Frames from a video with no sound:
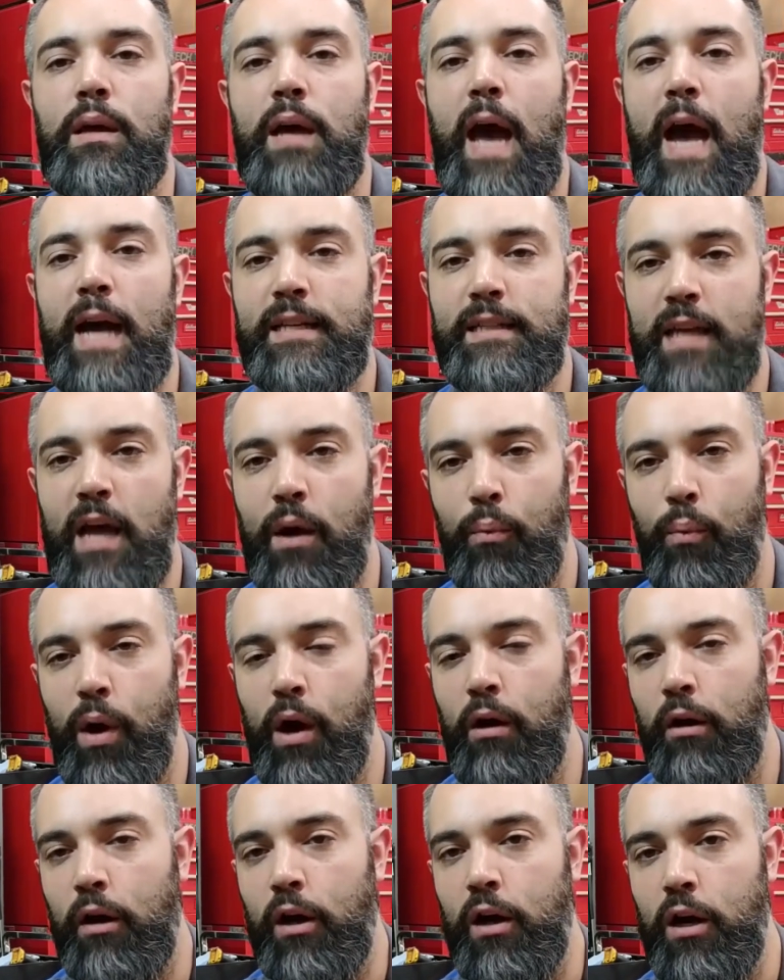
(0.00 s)
As that
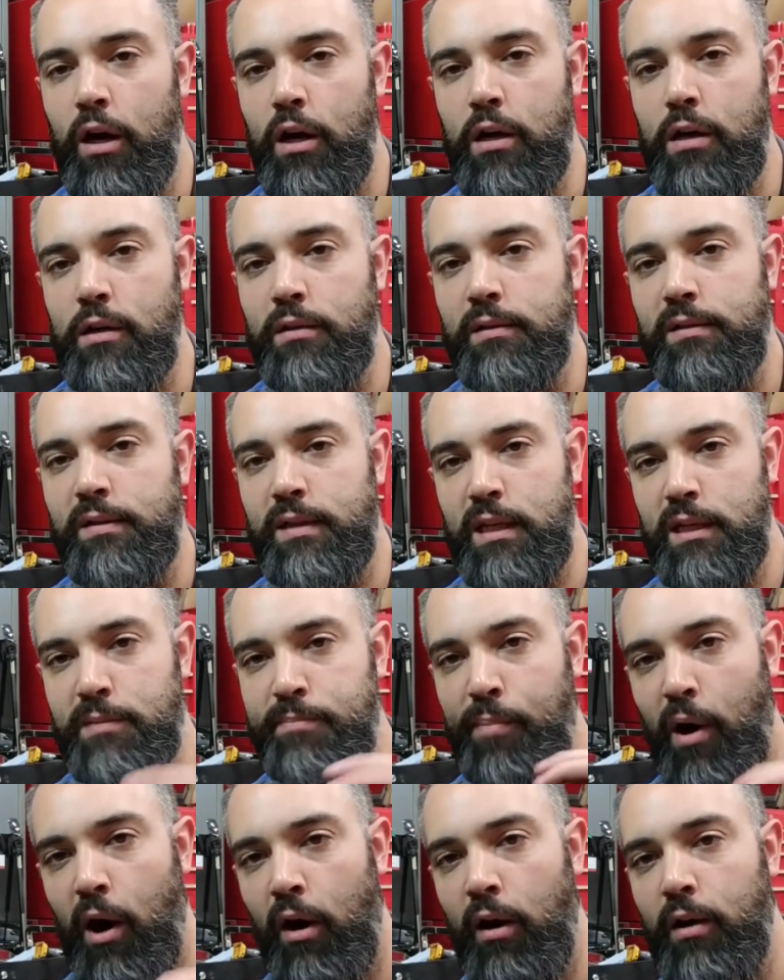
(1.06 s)
wear occurs, these
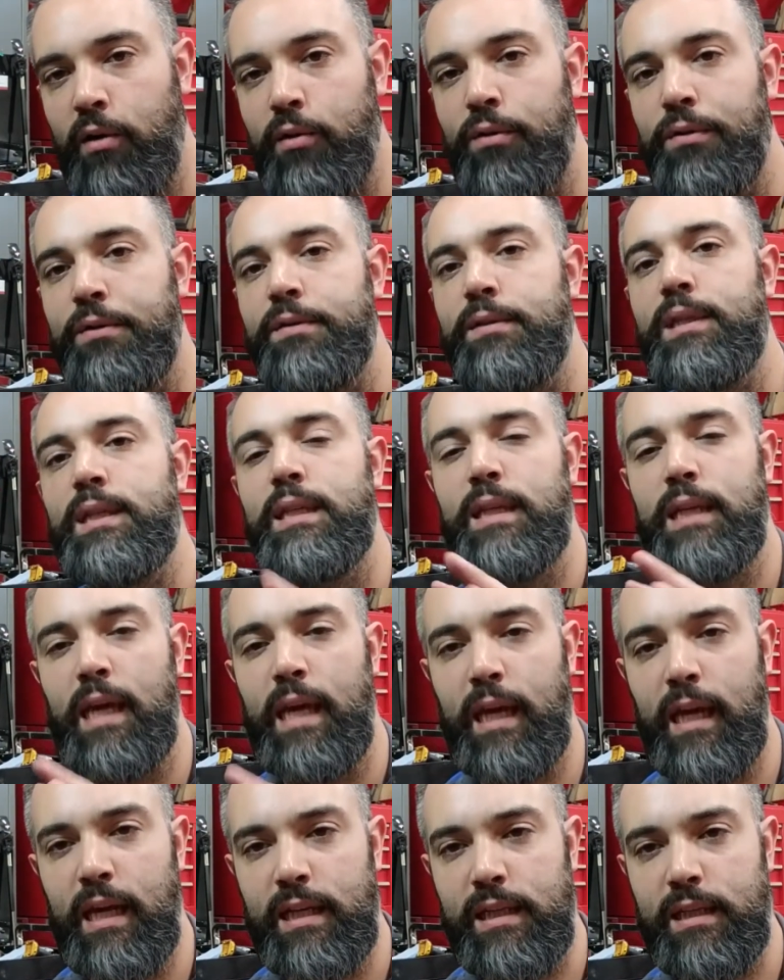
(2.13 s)
particles
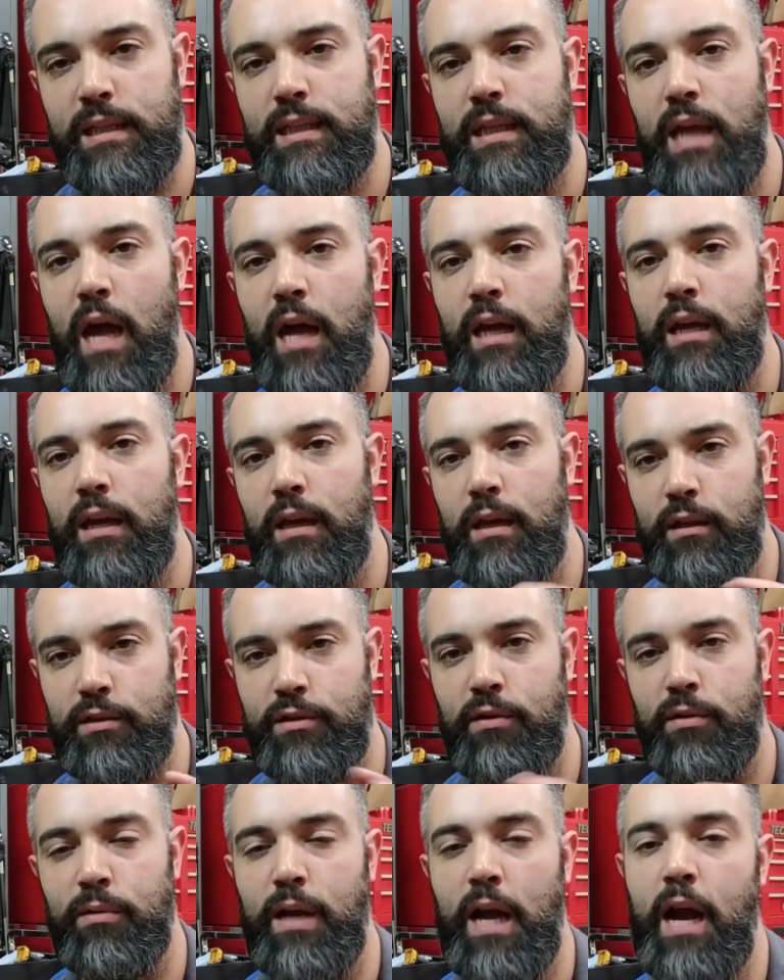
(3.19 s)
can get stuck in
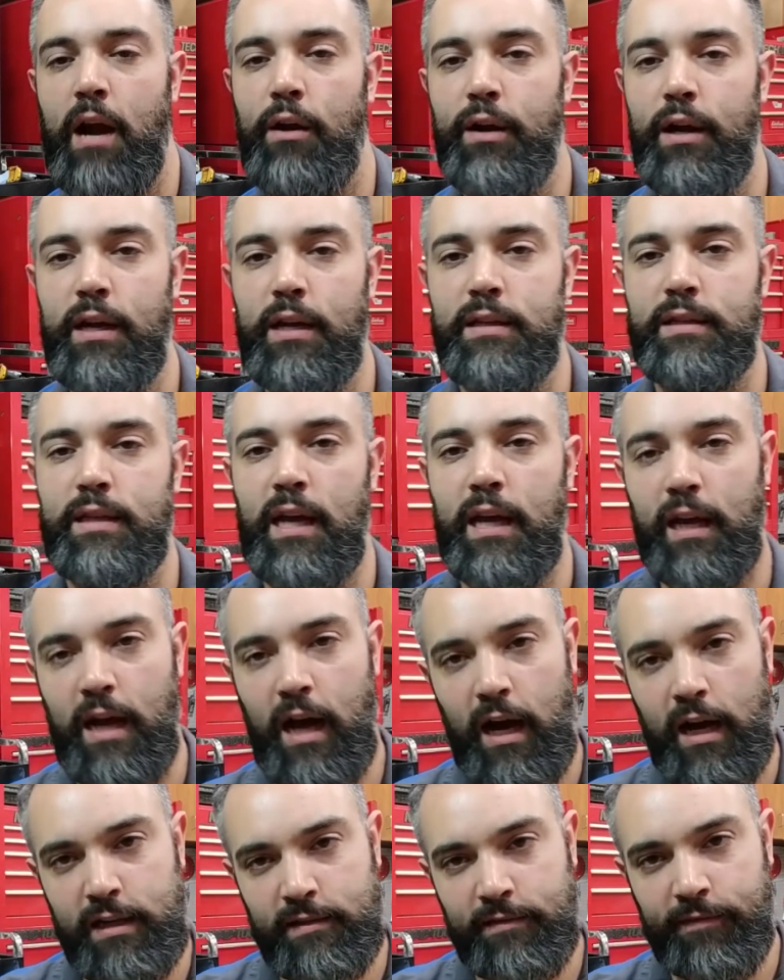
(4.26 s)
certain areas and
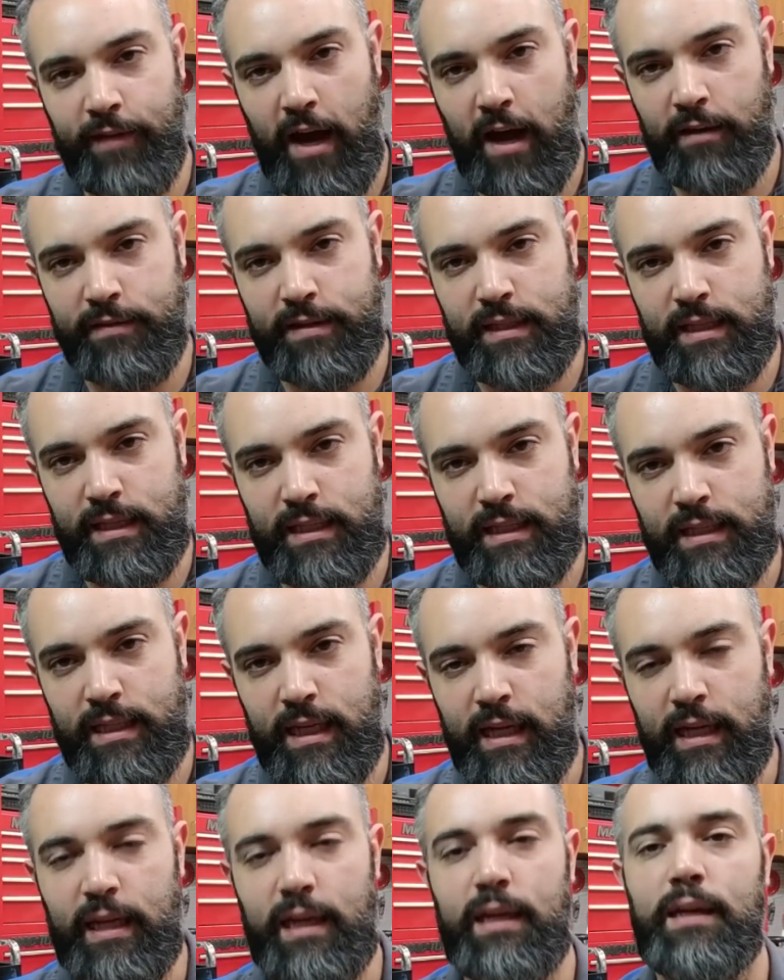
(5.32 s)
cause valves to
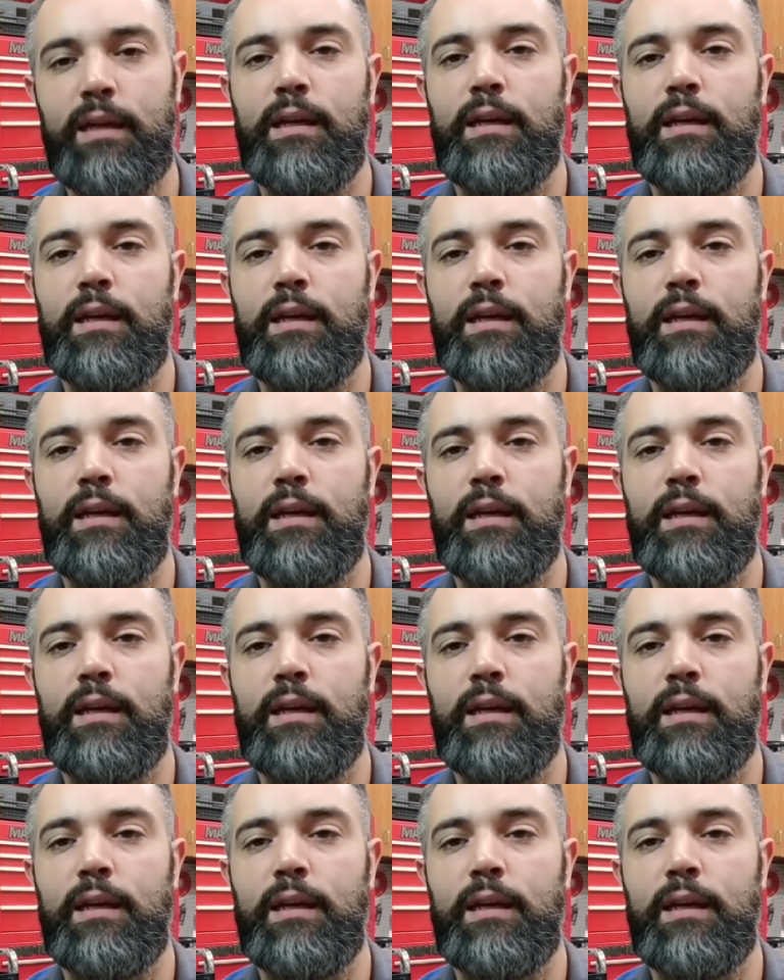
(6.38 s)
stick